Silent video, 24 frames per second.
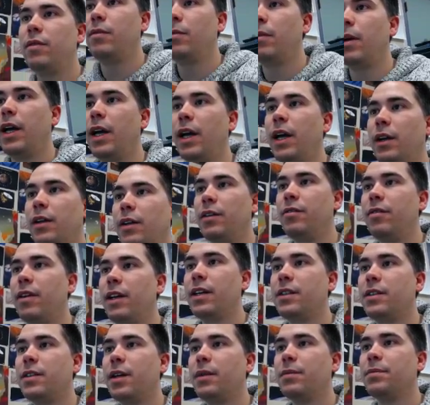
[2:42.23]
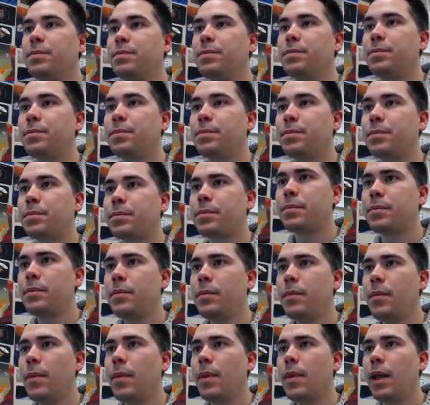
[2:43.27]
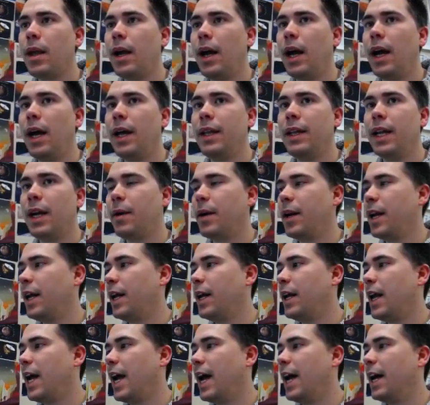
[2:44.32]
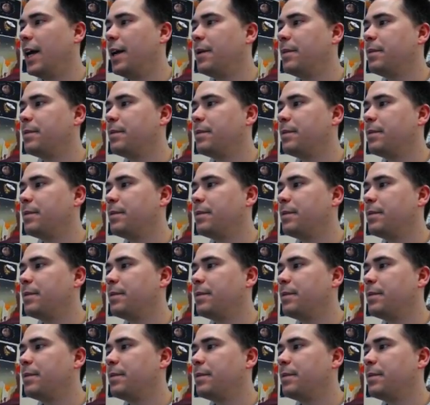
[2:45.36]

ugly face here. And then I'm going to hit add.